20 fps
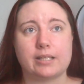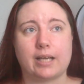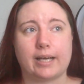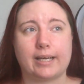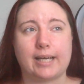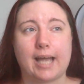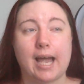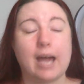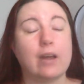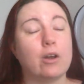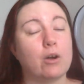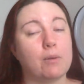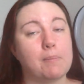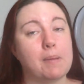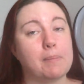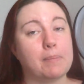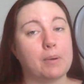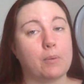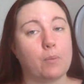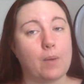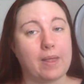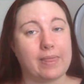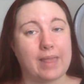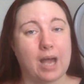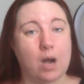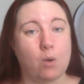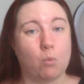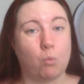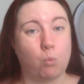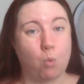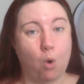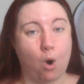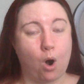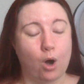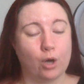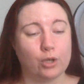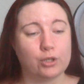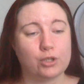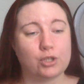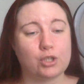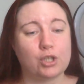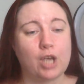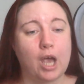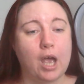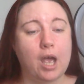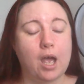I cannot remember when that was.